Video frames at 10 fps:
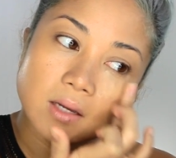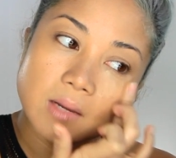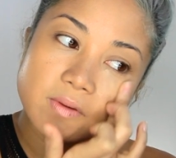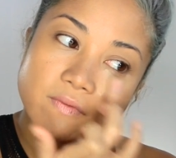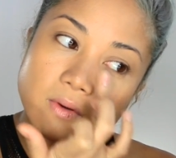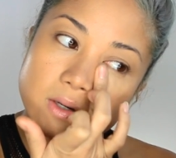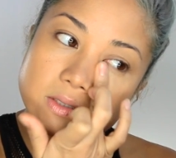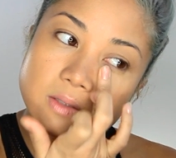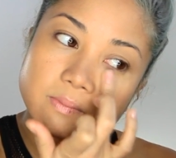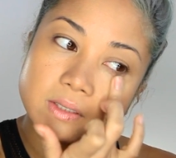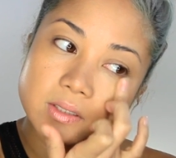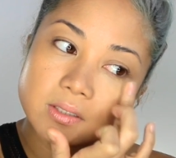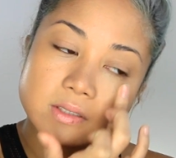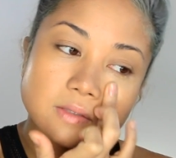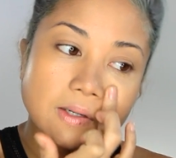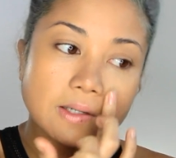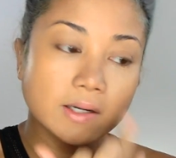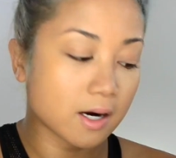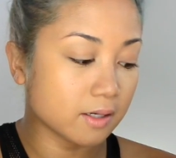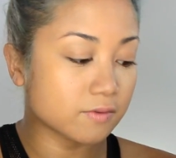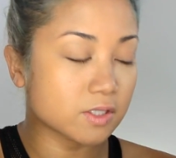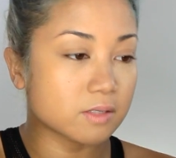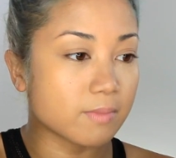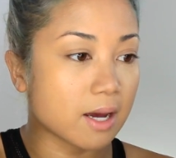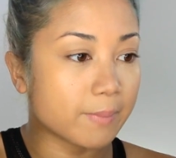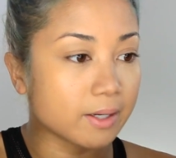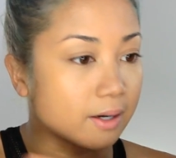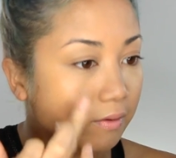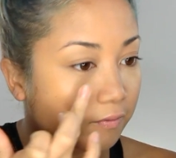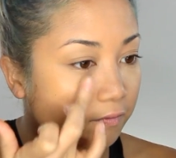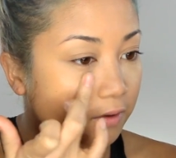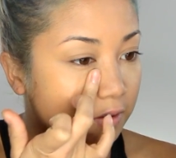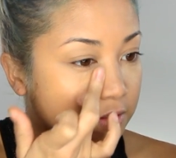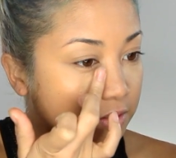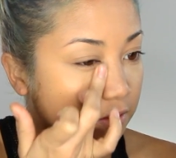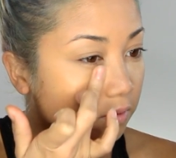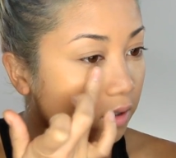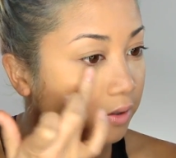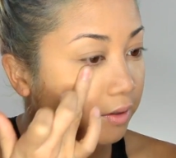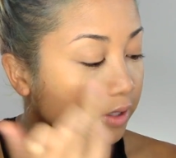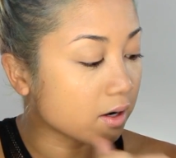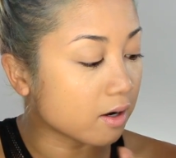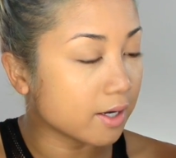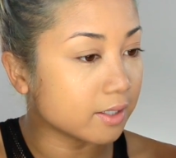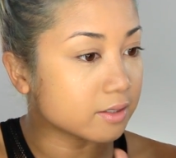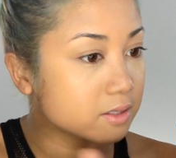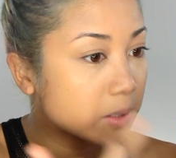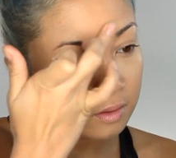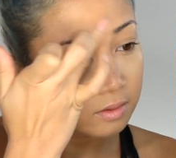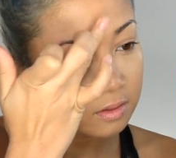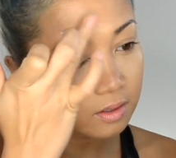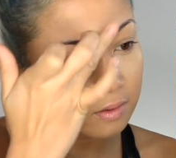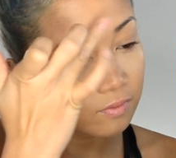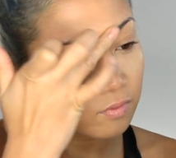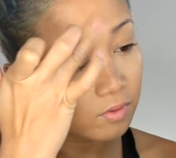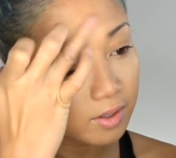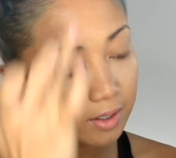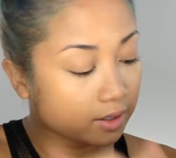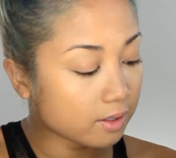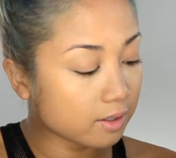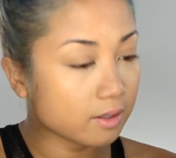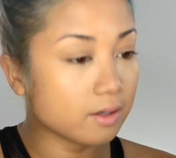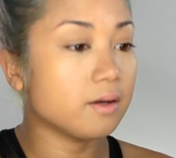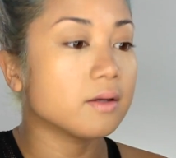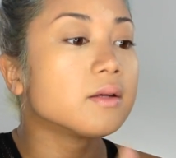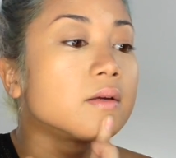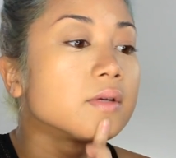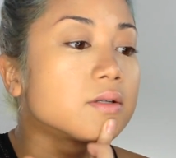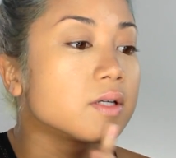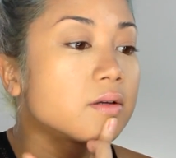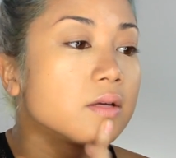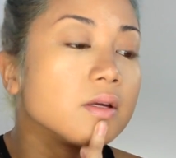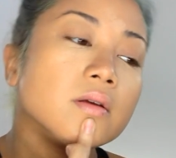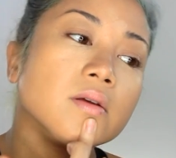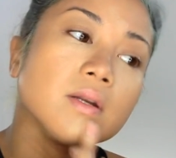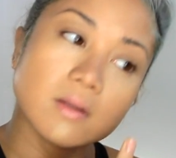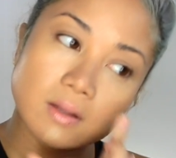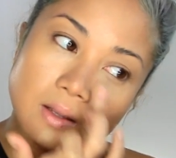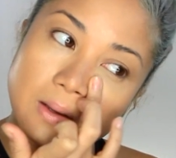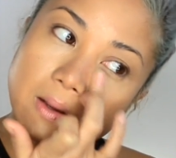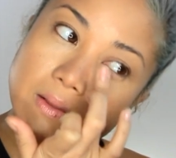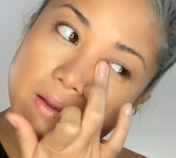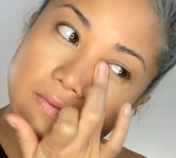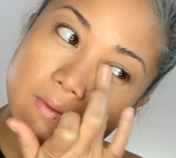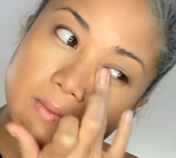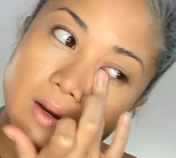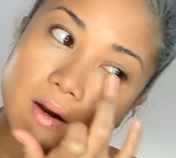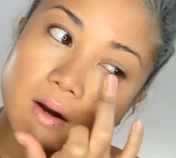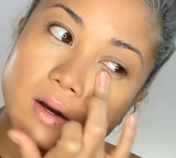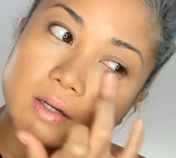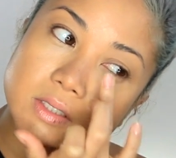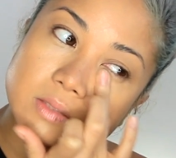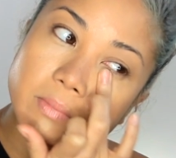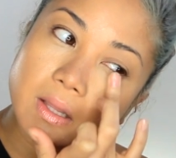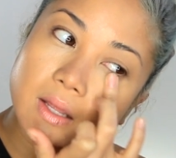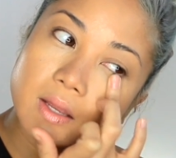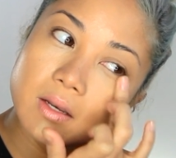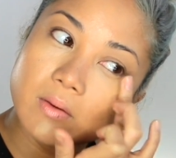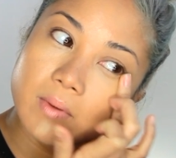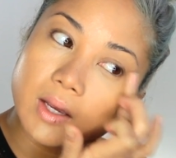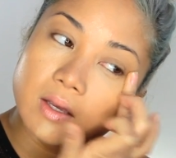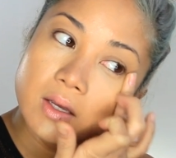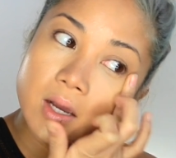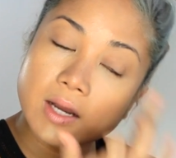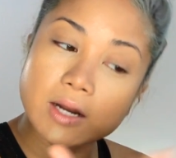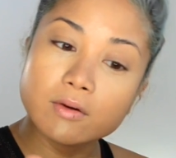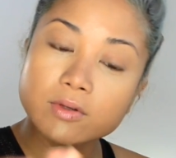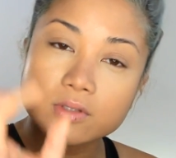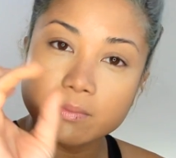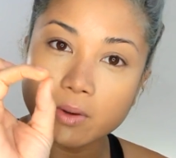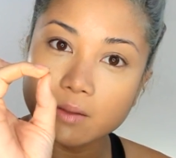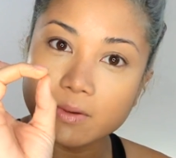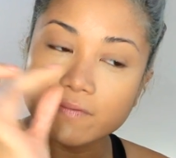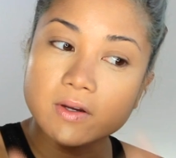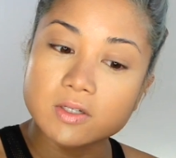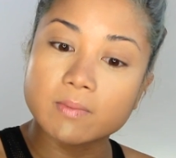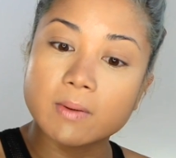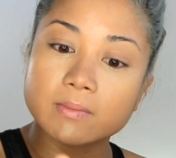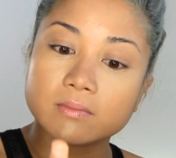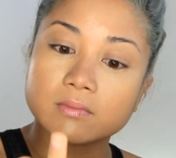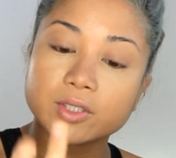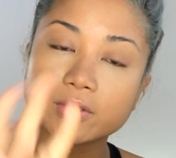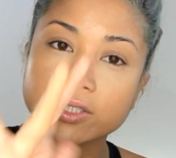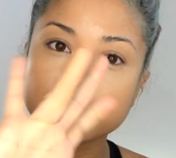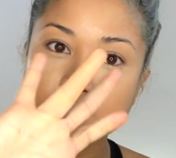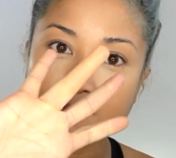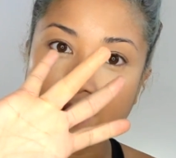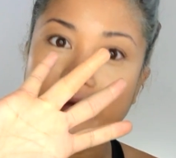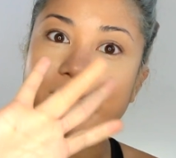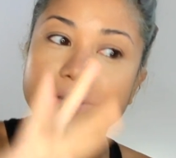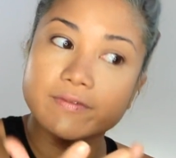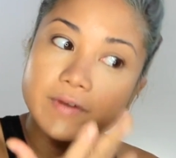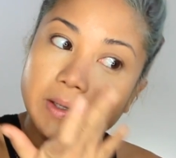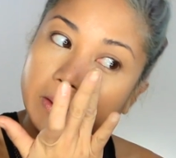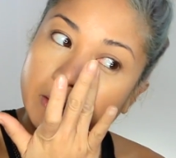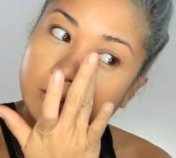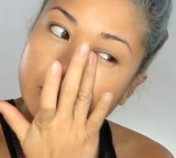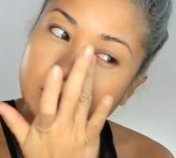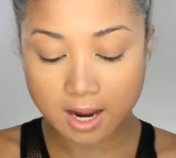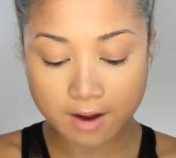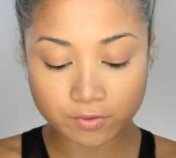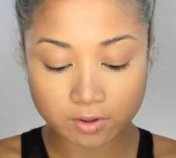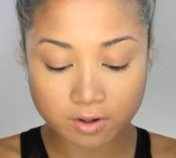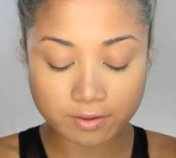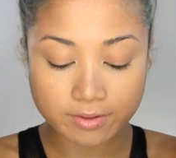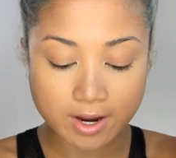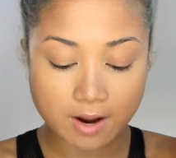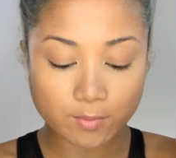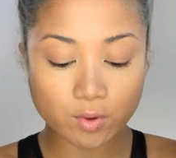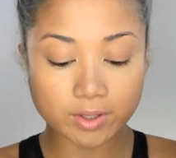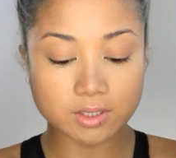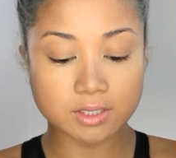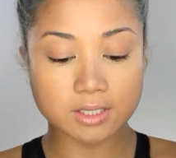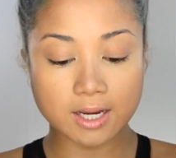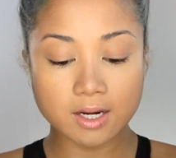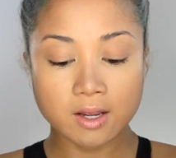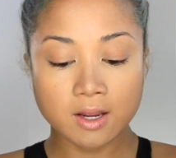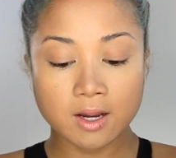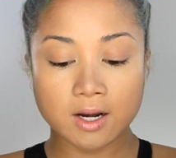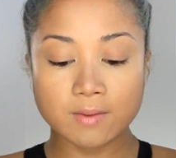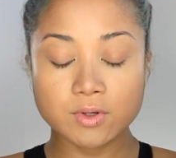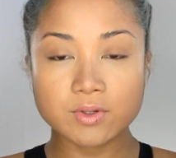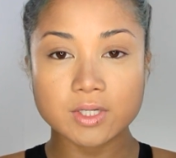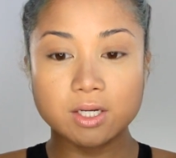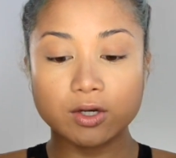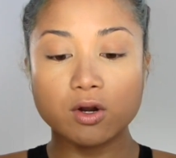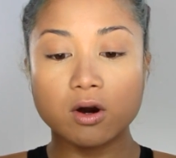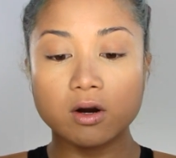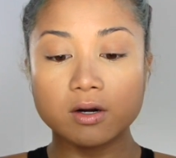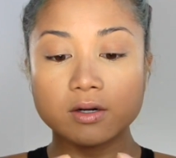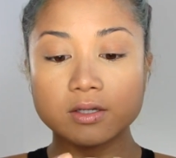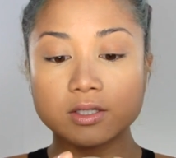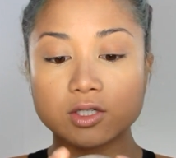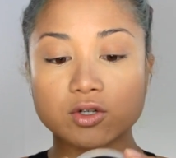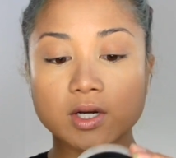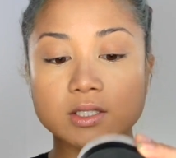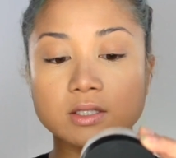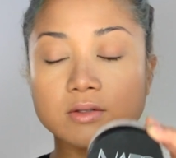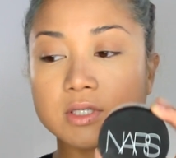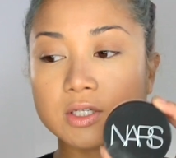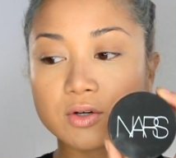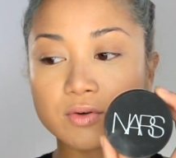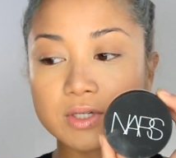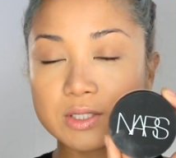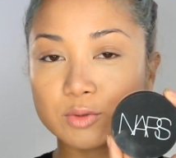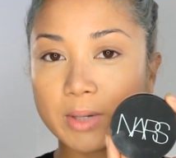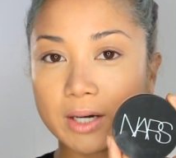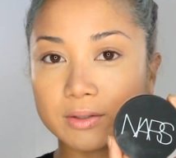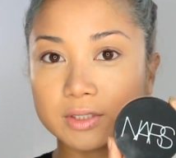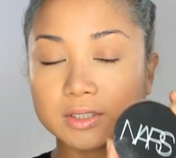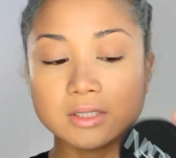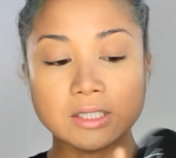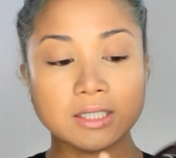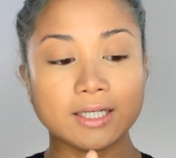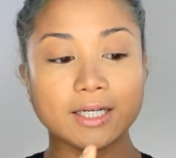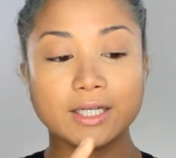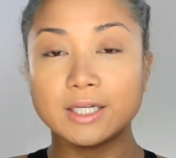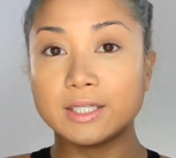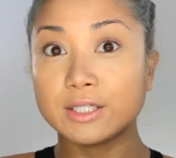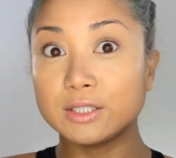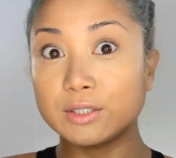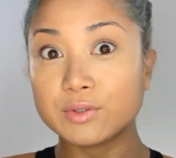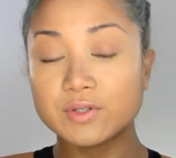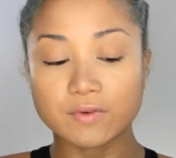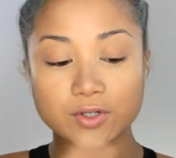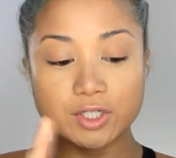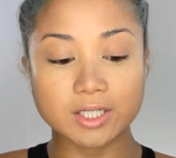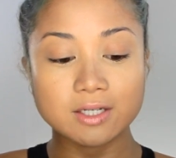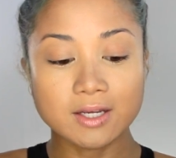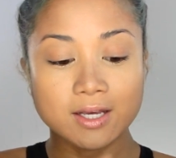And before I start blending this around, I kind of just map it out first. So under the eyes, center of the forehead, chin, and then from there, I just blend it away. And I don't use a ball of my fingertip. I'm literally using my entire finger. After all of that, I'm going to set, and I'm using NARS Translucent Crystal Powder and the loose version.